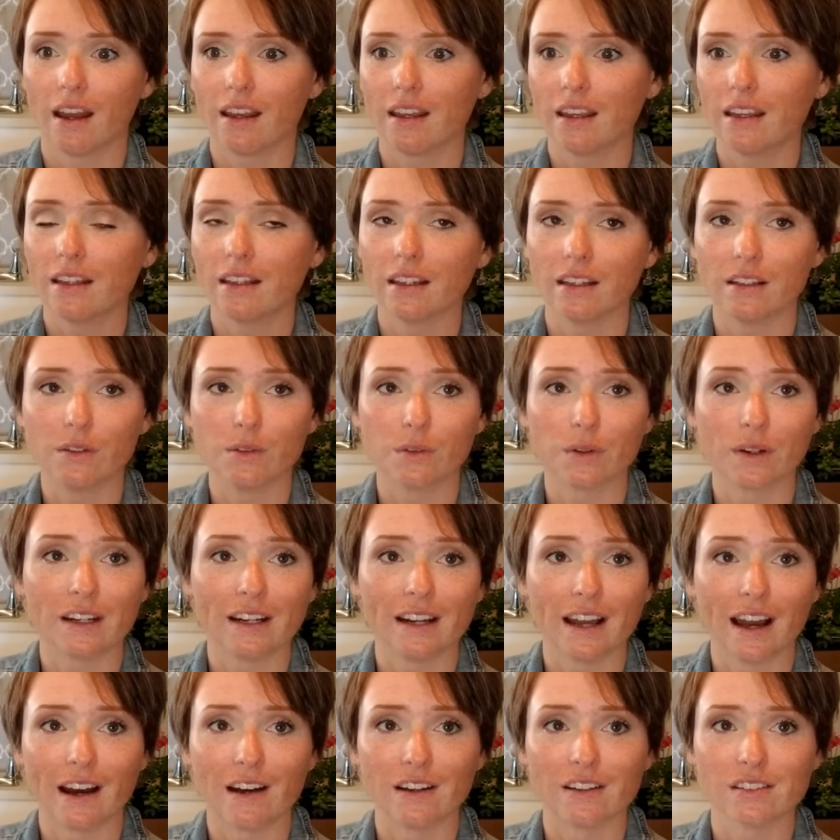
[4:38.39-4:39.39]
heated
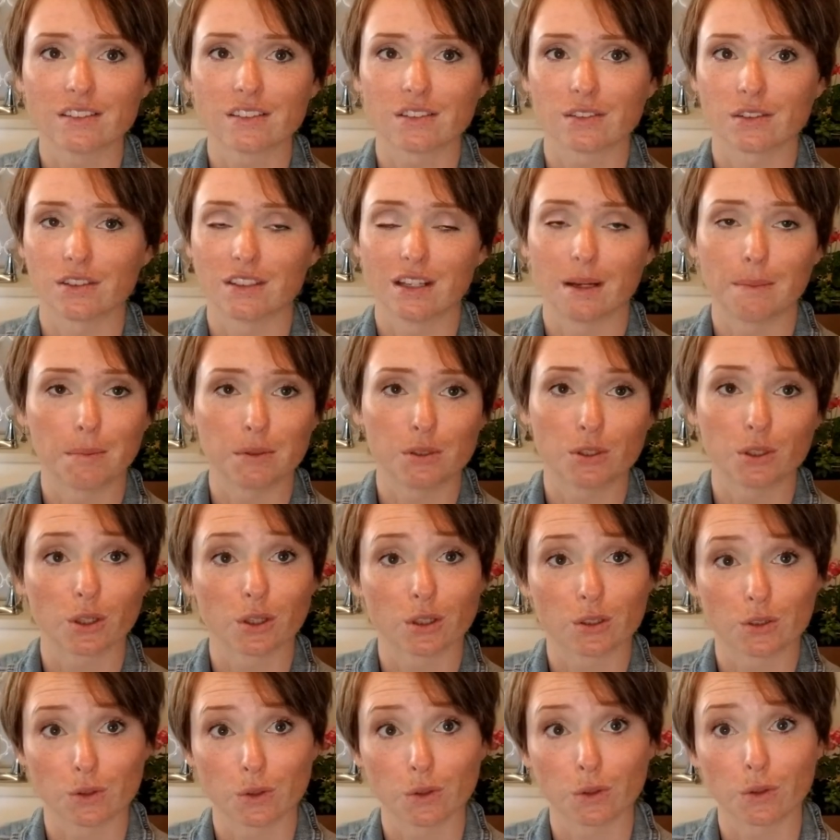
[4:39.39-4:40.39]
greenhouse or a temperature
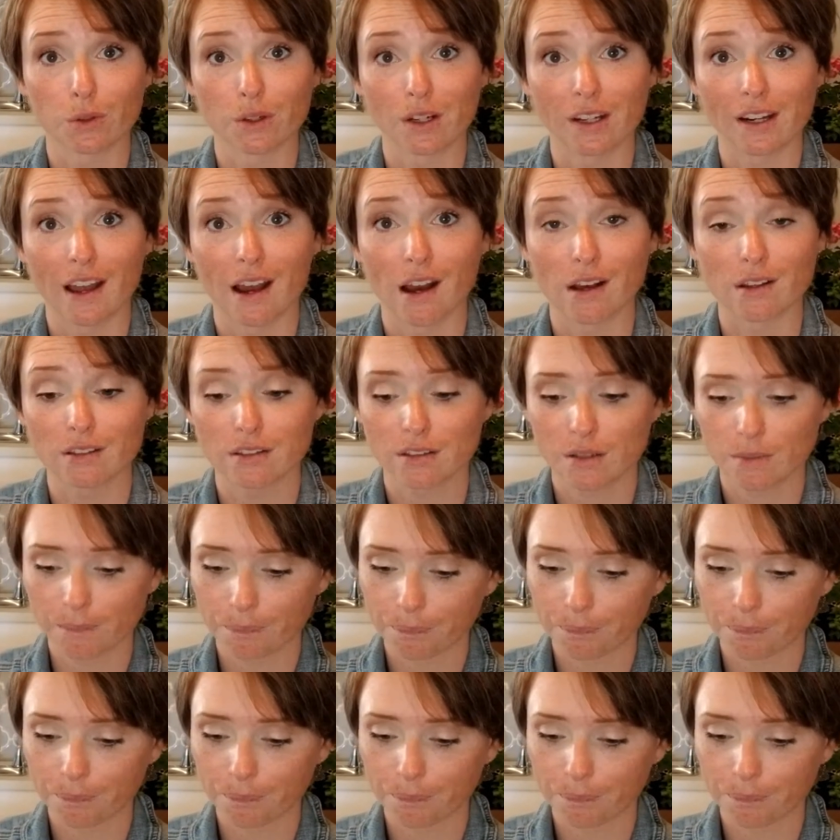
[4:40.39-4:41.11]
controlled greenhouse.